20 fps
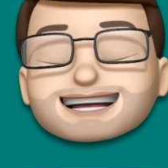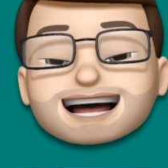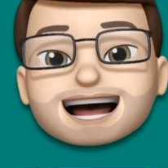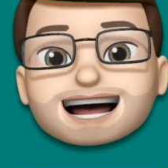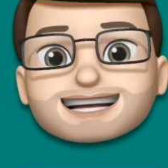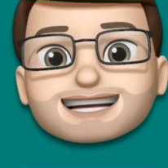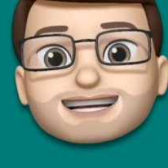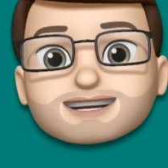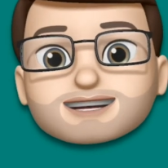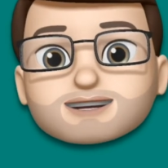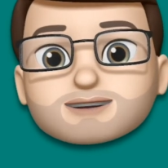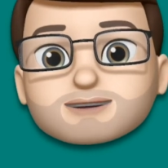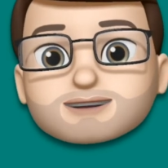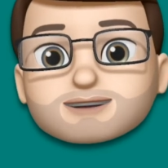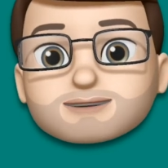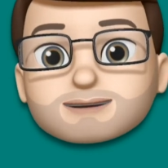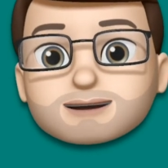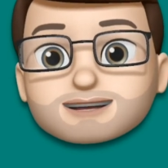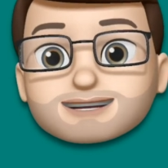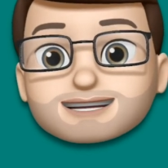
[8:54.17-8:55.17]
and enjoy
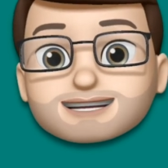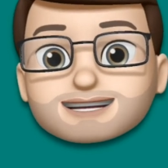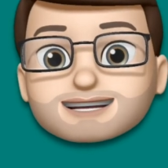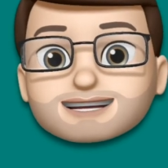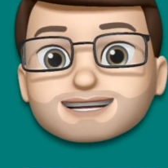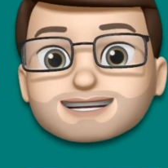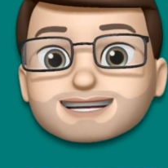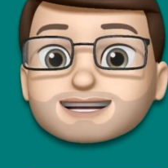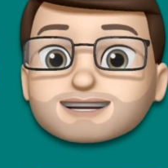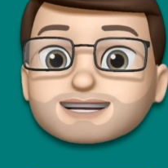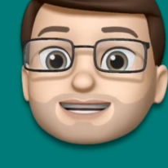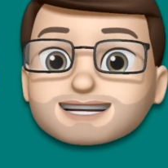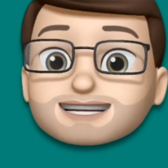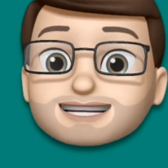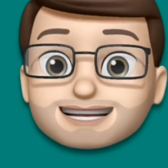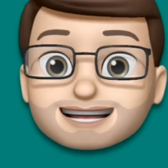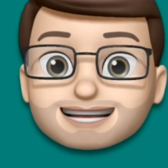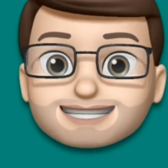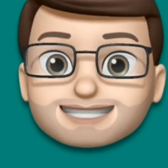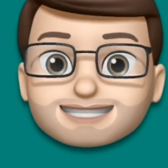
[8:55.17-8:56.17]
your postcard at this
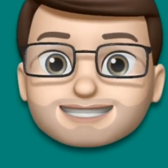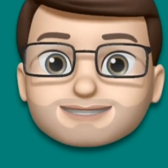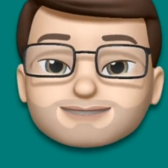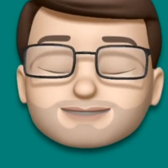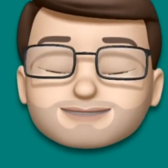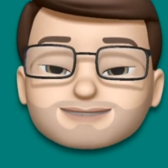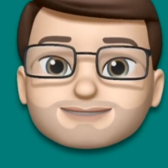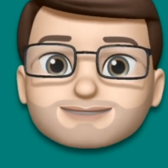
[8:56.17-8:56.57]
stage.